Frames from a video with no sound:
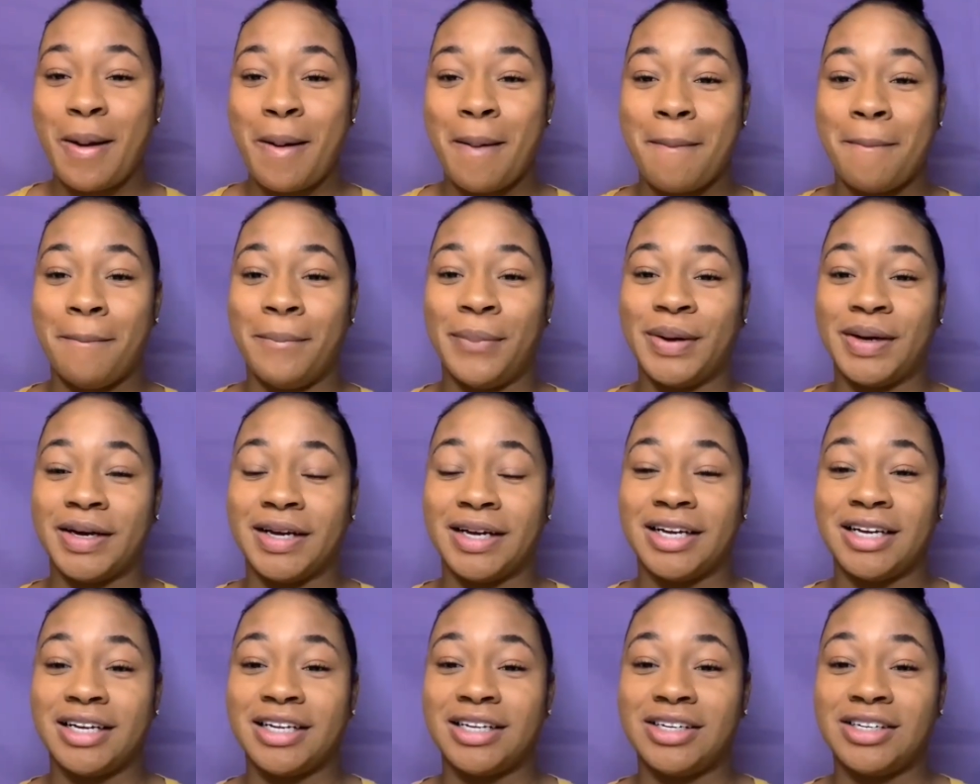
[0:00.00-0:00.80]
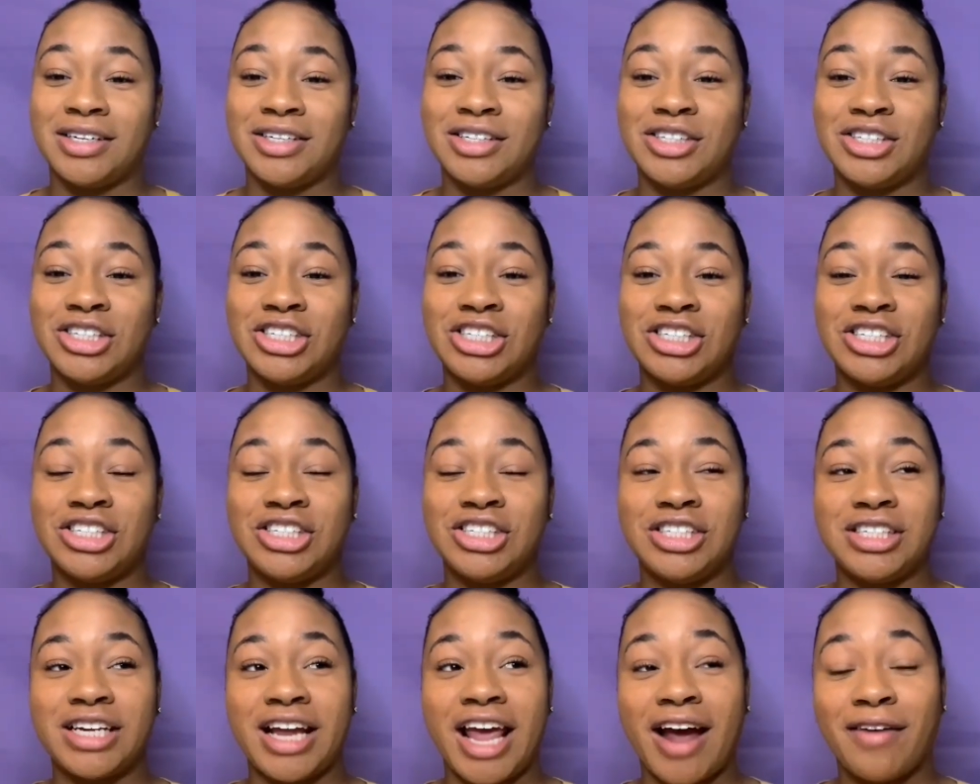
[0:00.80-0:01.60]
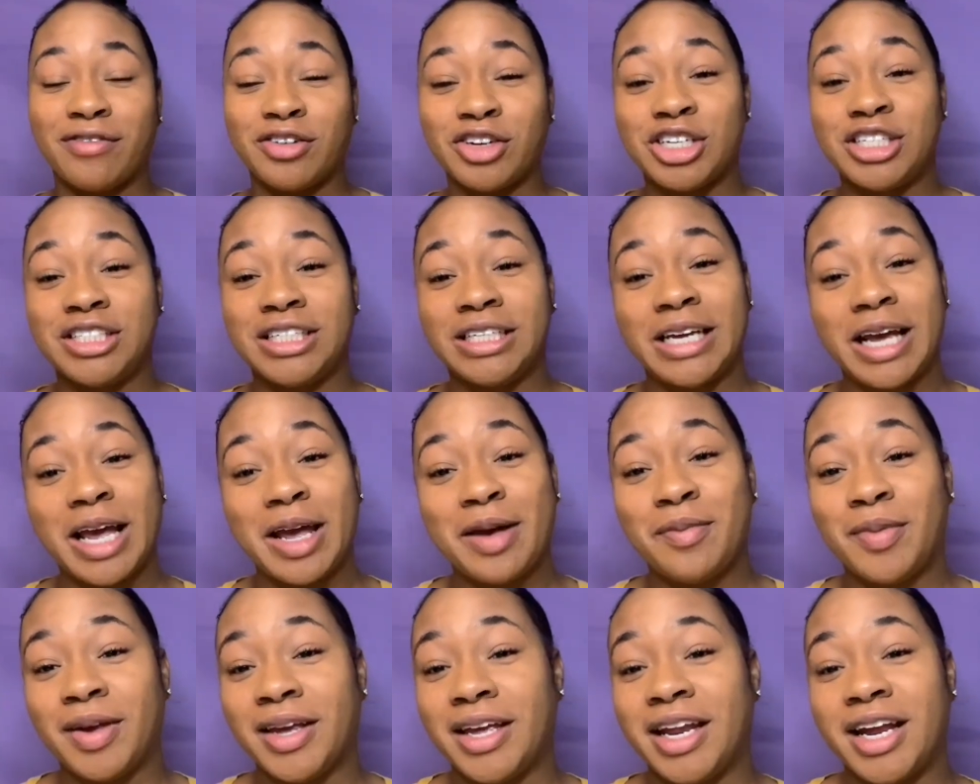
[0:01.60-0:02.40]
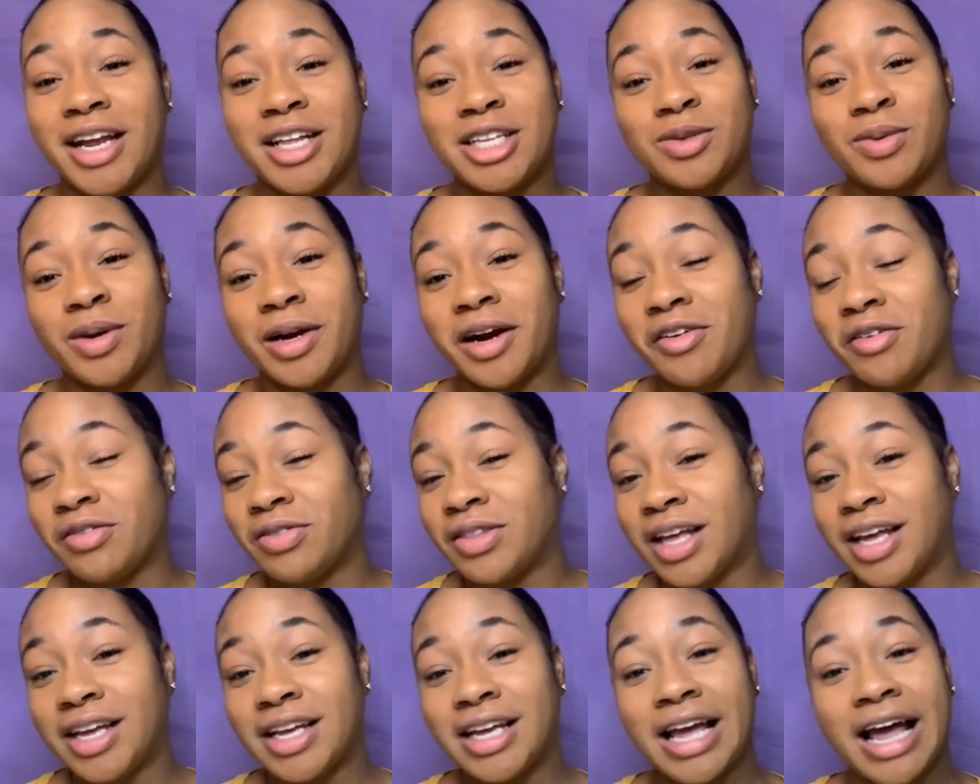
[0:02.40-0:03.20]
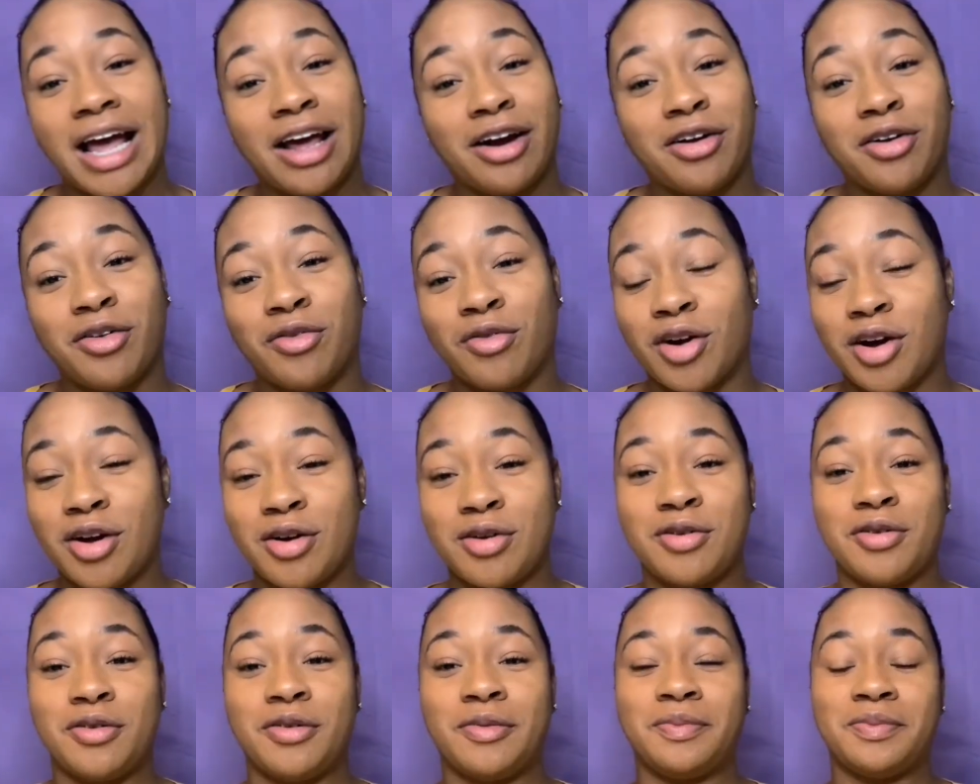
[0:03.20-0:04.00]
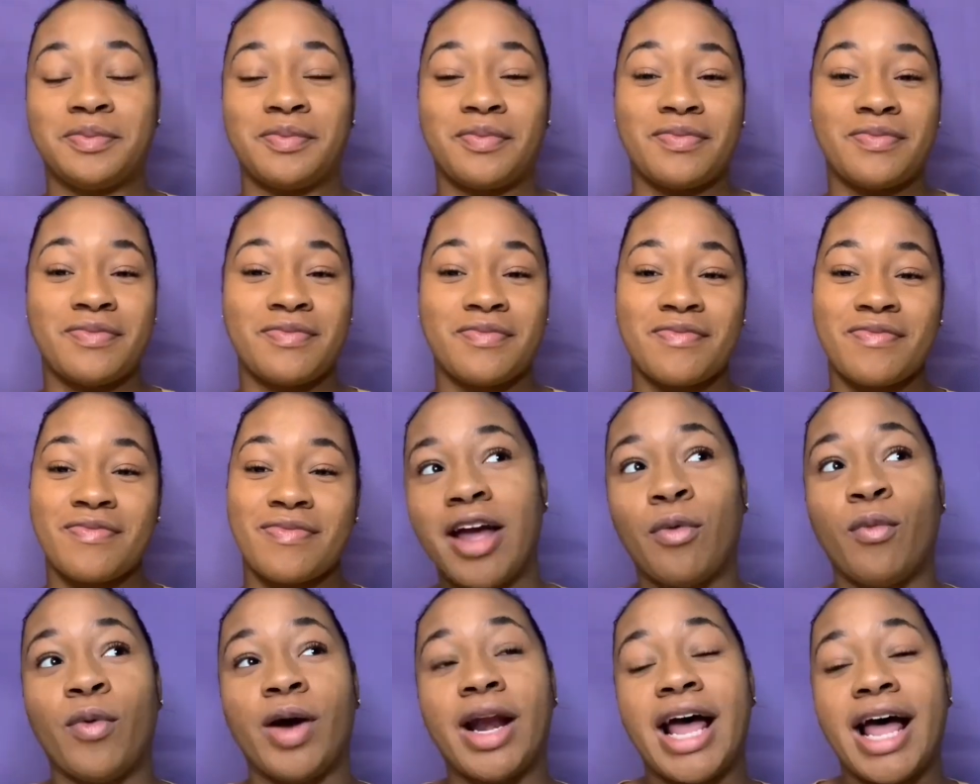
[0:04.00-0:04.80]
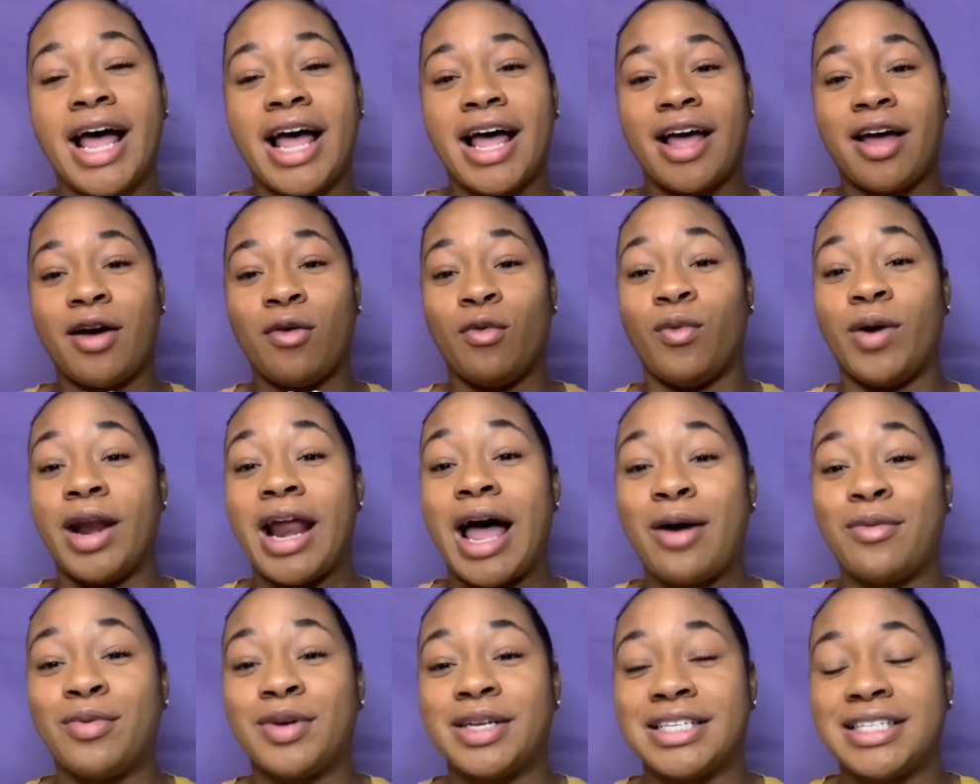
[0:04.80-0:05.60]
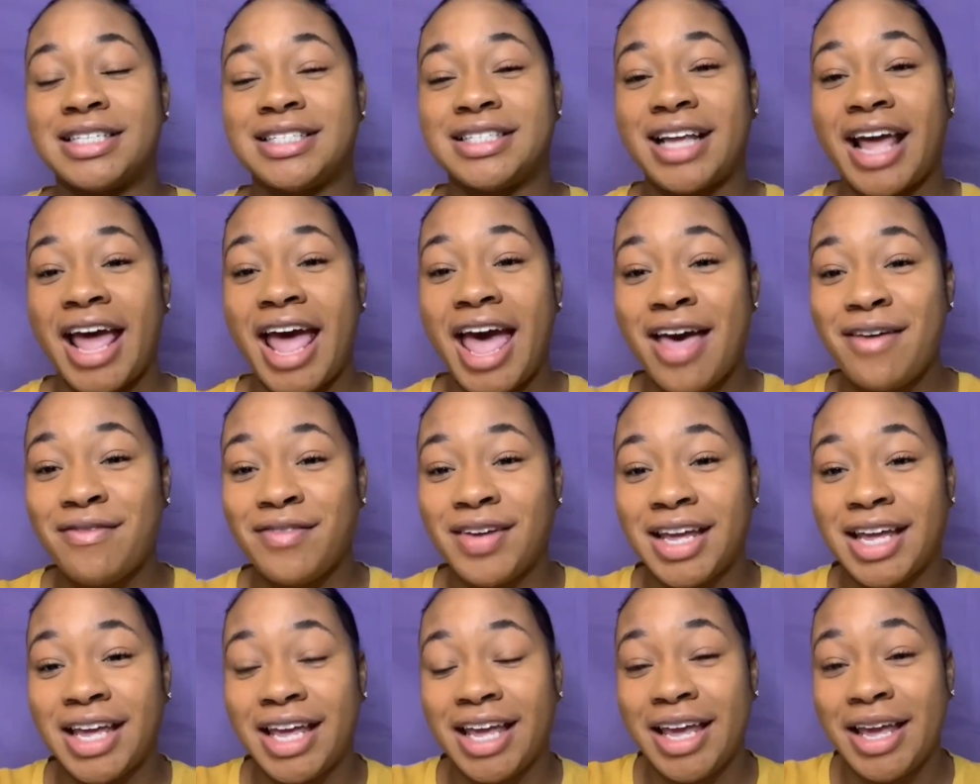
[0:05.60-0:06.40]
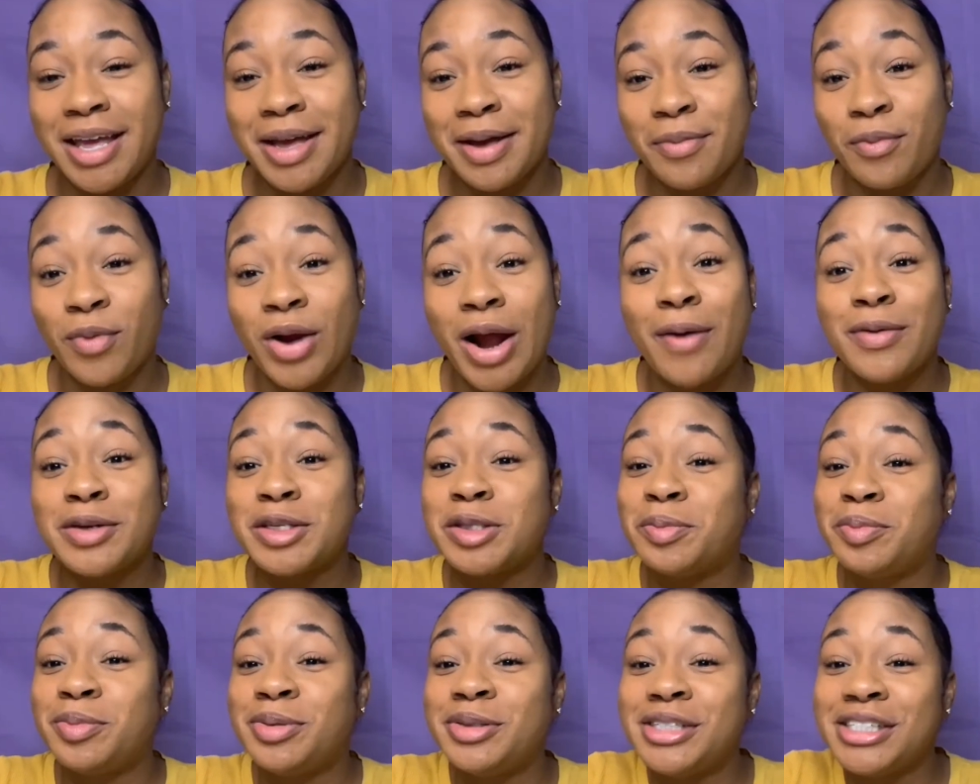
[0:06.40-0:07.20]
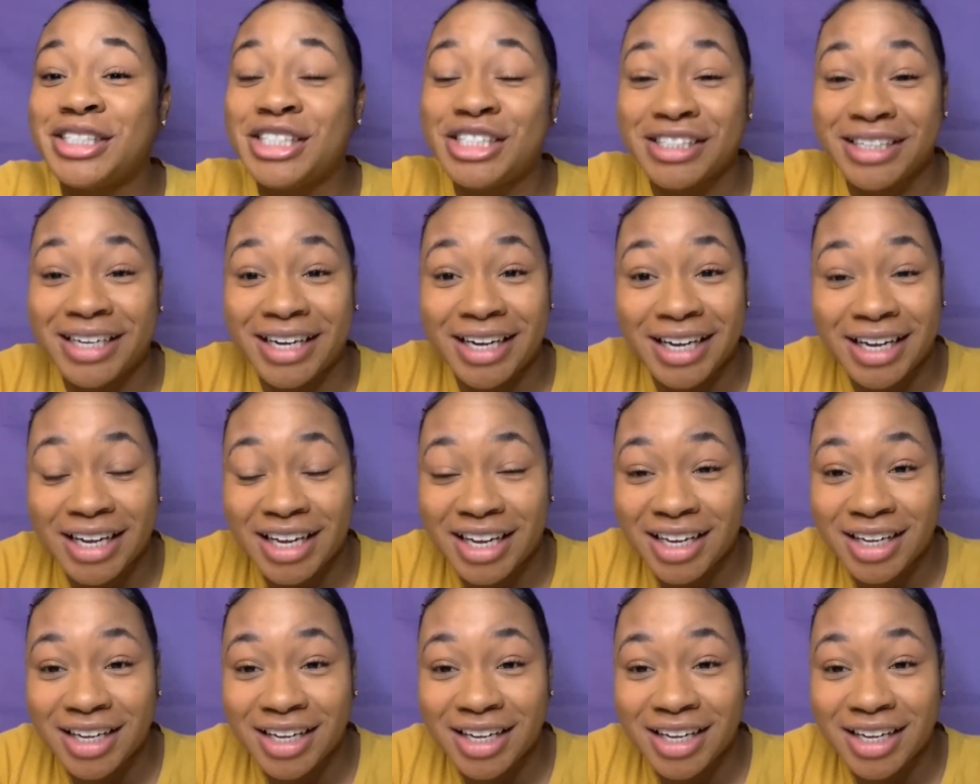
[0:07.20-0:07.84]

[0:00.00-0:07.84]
But after she came in, that's when everything got on the roll. When I was having him, when I was pushing,